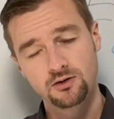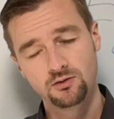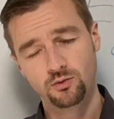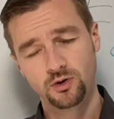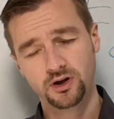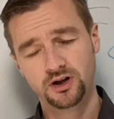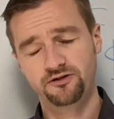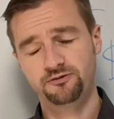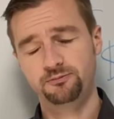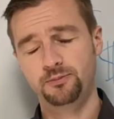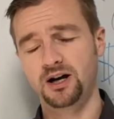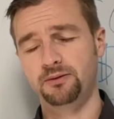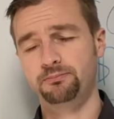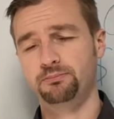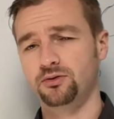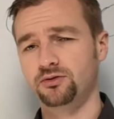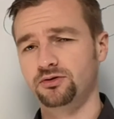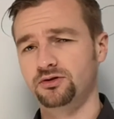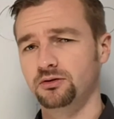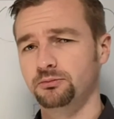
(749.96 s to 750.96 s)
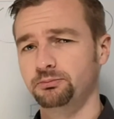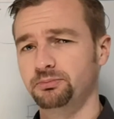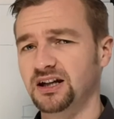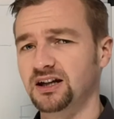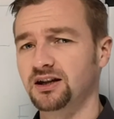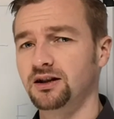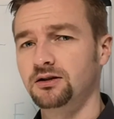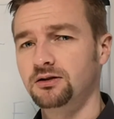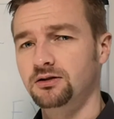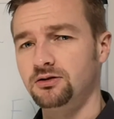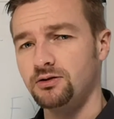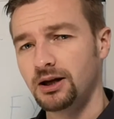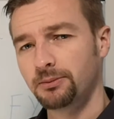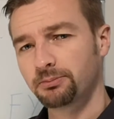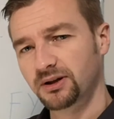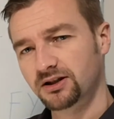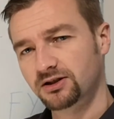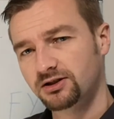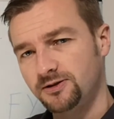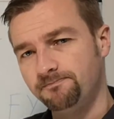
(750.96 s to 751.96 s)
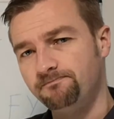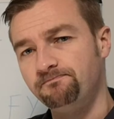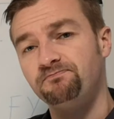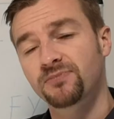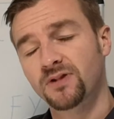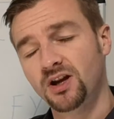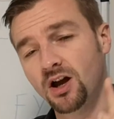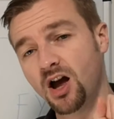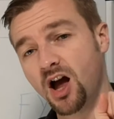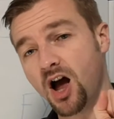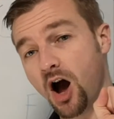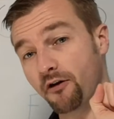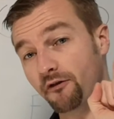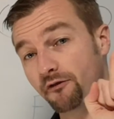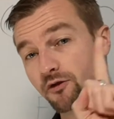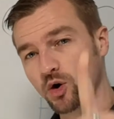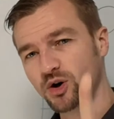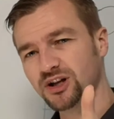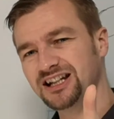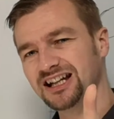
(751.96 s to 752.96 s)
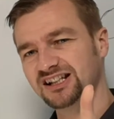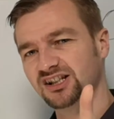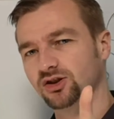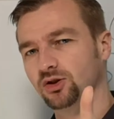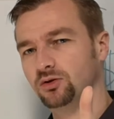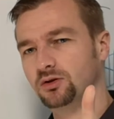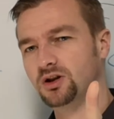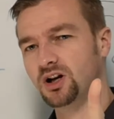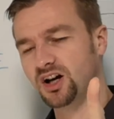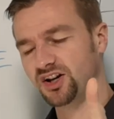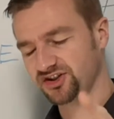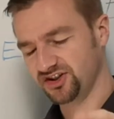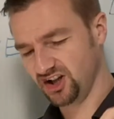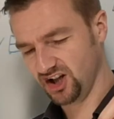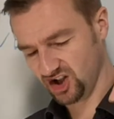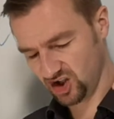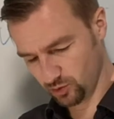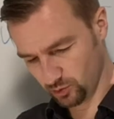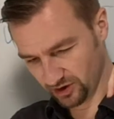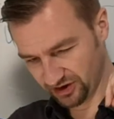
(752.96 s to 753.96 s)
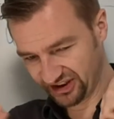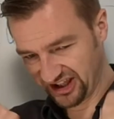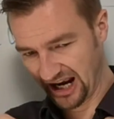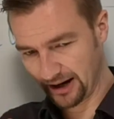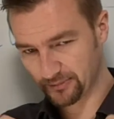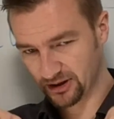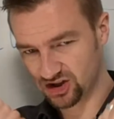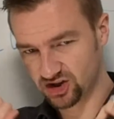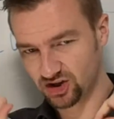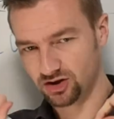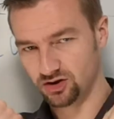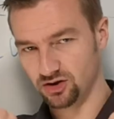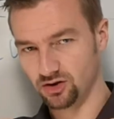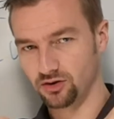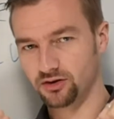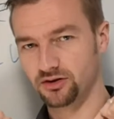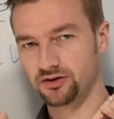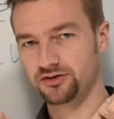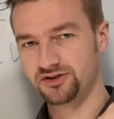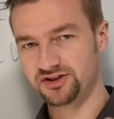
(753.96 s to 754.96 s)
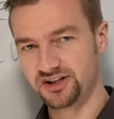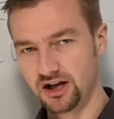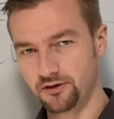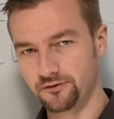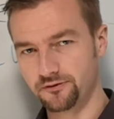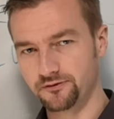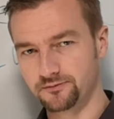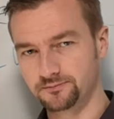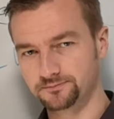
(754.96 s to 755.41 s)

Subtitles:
One of my personal big trappings. Avoid that at all costs. You will damage yourself.